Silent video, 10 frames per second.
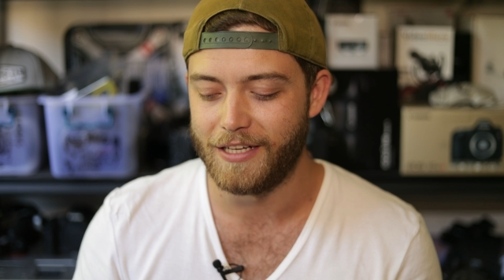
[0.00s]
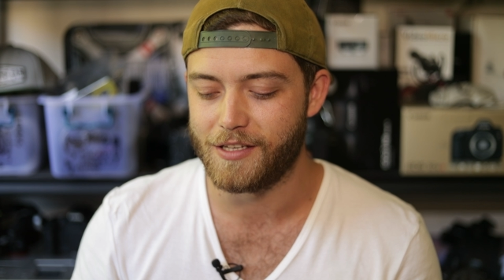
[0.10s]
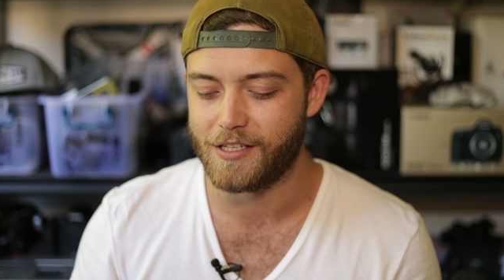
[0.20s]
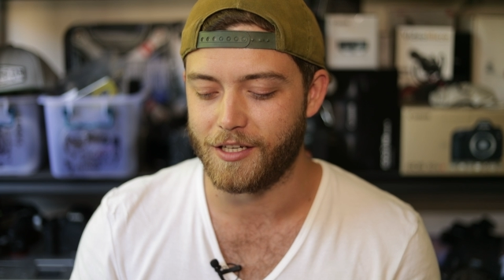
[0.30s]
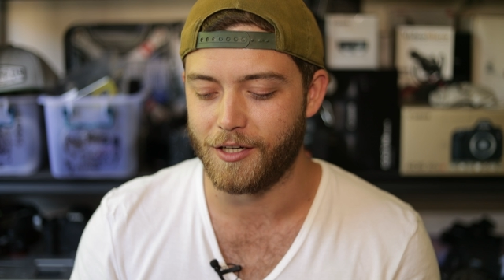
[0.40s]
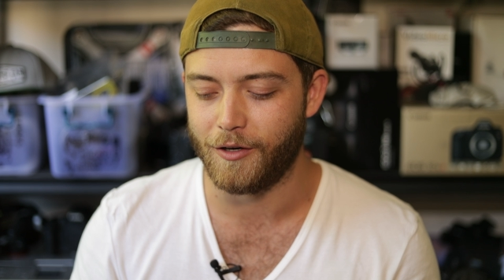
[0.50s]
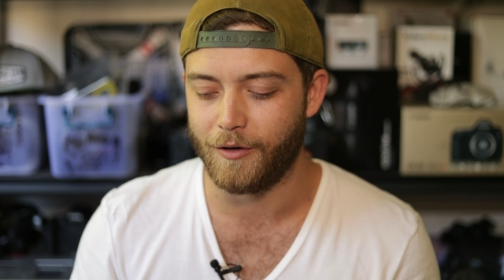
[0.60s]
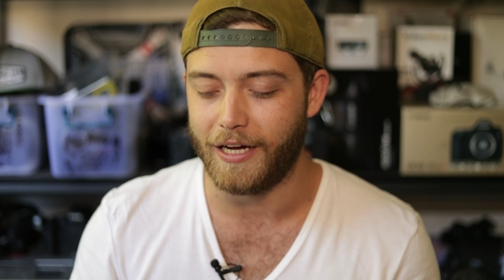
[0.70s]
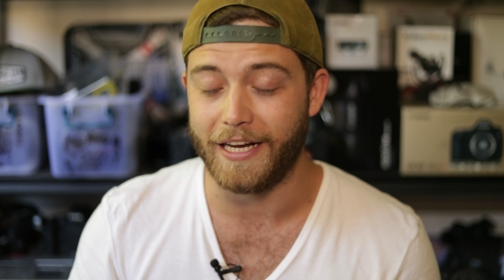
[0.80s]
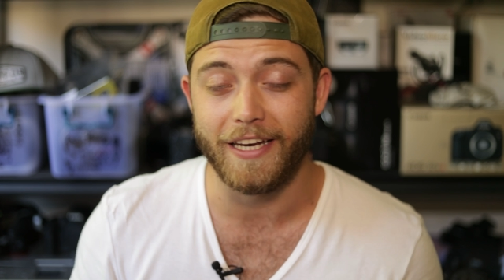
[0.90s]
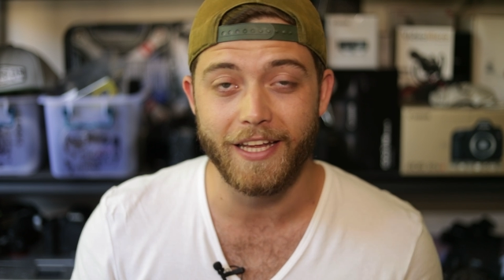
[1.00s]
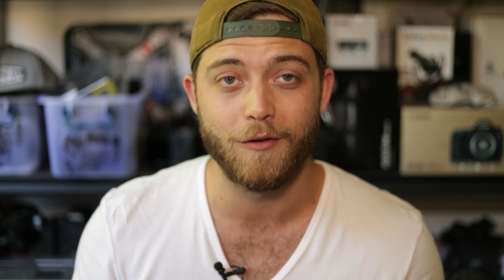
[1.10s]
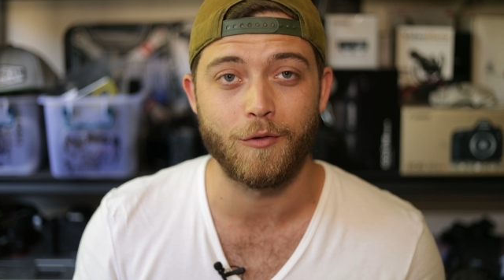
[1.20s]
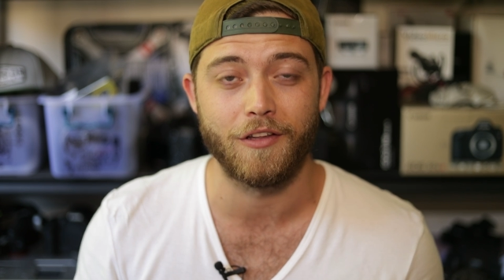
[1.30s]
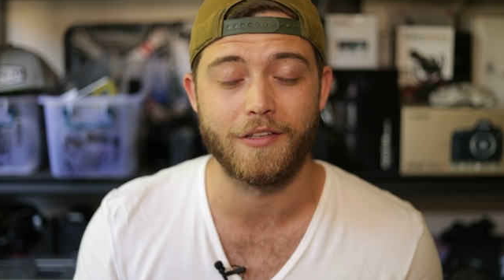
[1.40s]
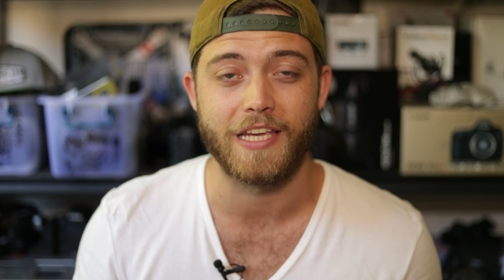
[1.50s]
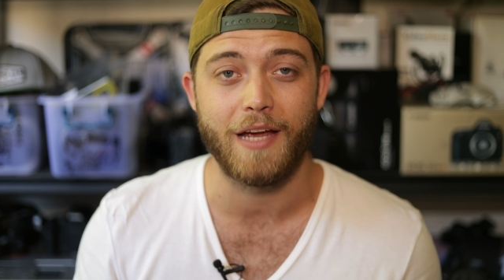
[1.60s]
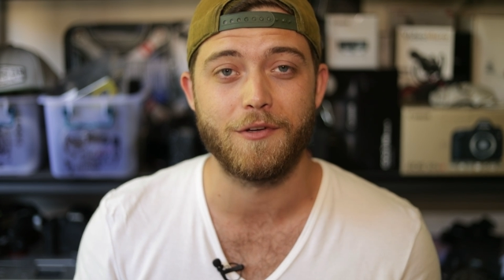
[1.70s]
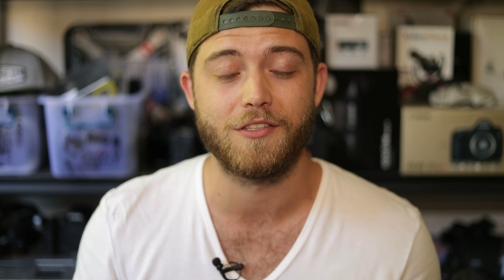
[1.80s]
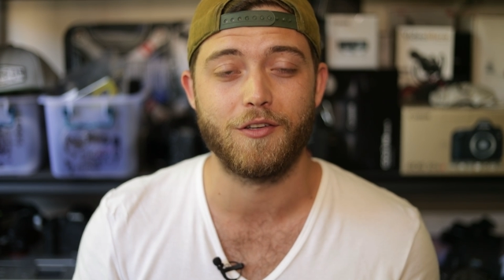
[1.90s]
So I needed one of those
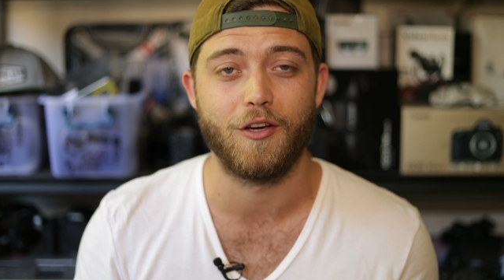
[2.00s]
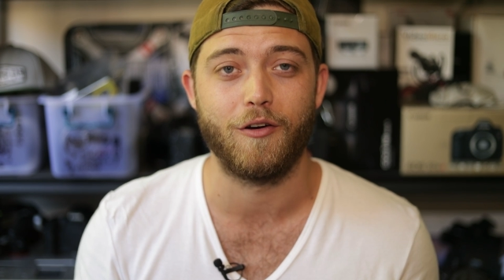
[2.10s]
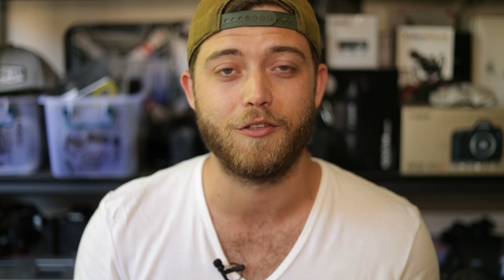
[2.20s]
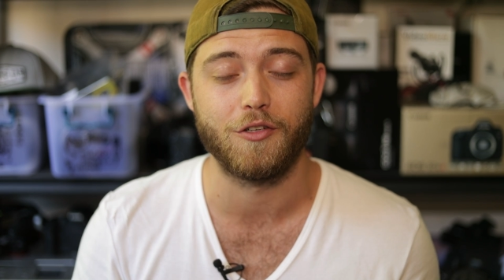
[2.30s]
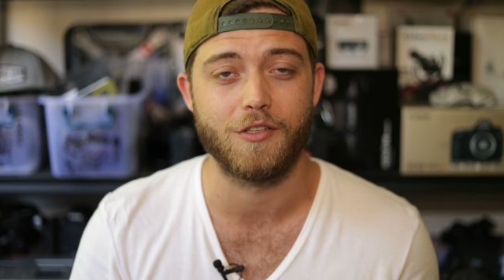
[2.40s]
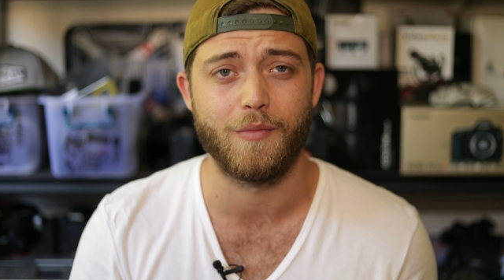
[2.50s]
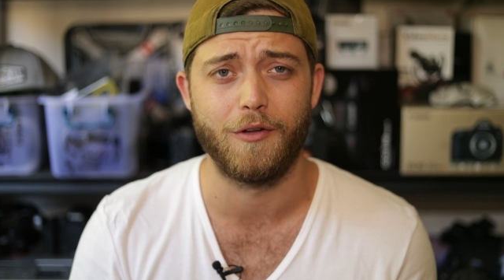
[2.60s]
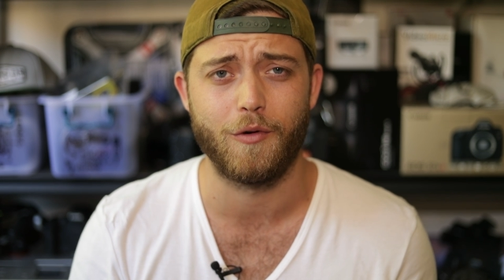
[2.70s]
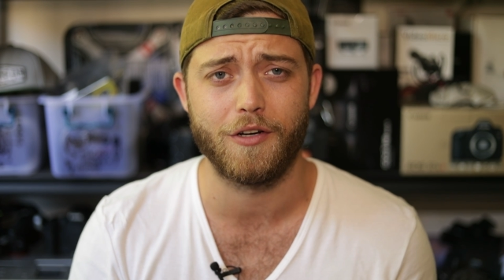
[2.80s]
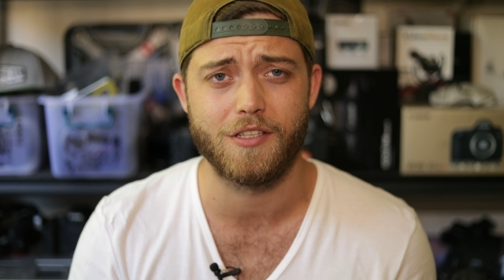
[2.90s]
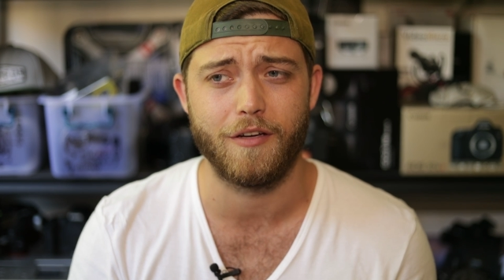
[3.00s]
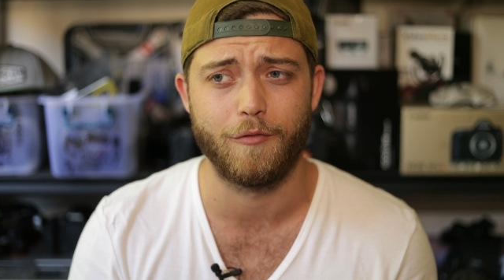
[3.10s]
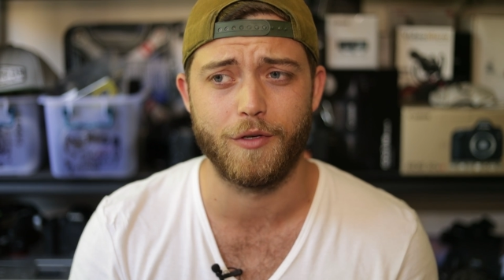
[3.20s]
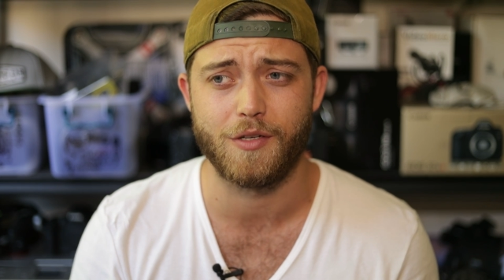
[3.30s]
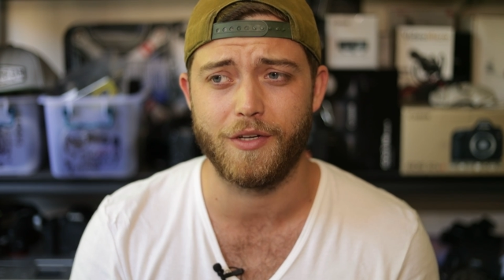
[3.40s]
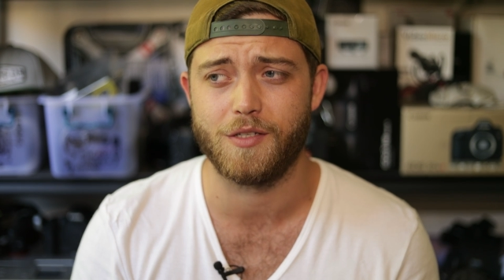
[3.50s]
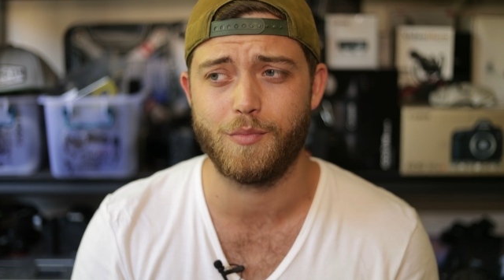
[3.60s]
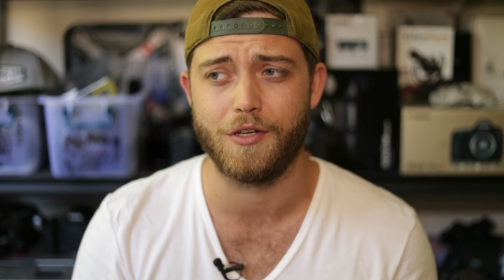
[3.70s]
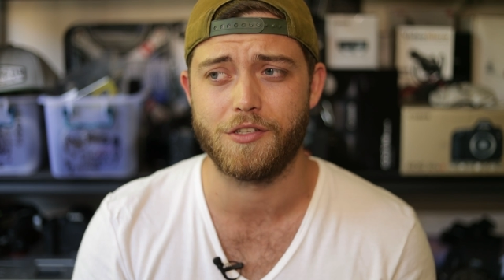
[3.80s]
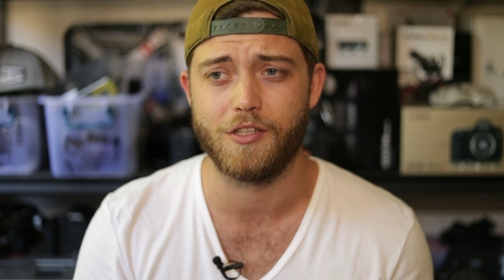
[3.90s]
cameras to go shoot some underwater stuff with, so I just
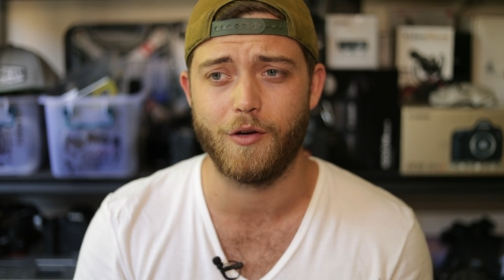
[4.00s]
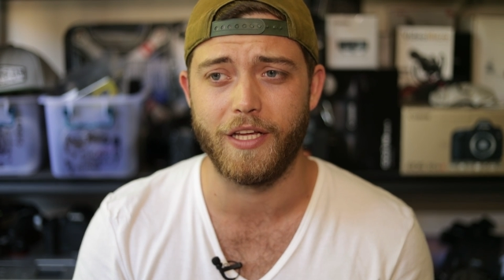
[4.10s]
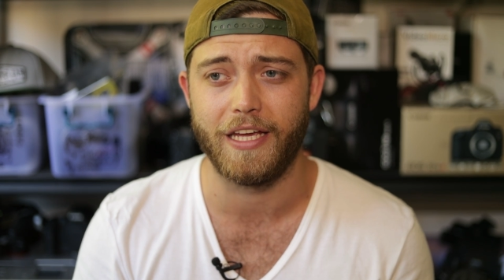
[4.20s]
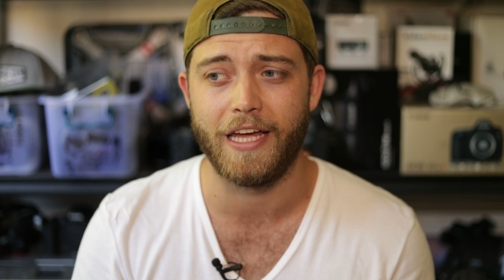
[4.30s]
bought a Sony,